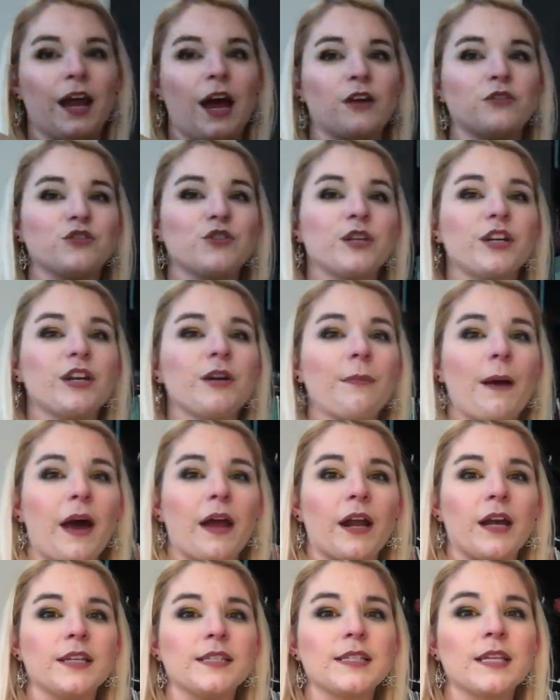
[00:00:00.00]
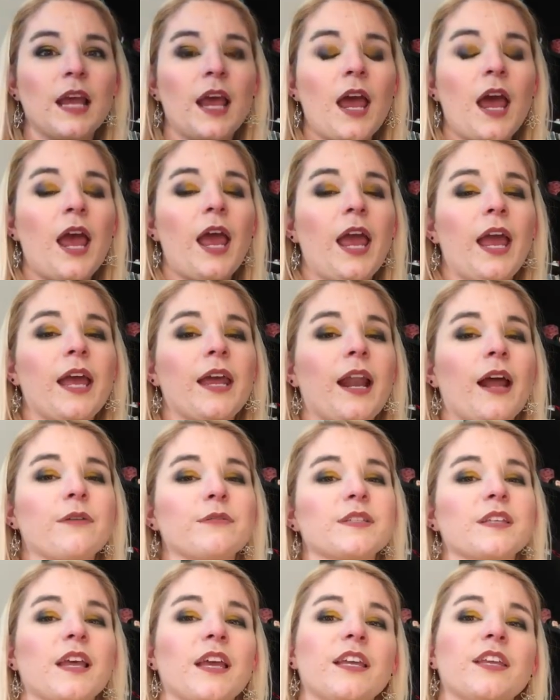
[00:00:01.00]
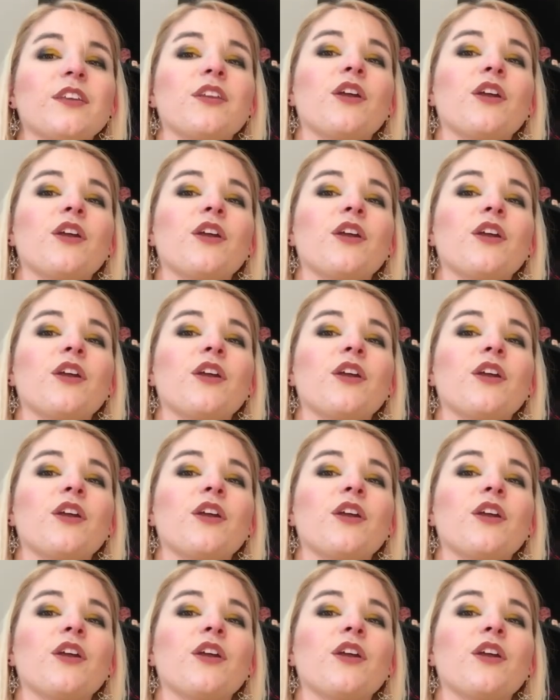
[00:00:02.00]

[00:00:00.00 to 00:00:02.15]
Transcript: and how'd you hear about us? And I was like,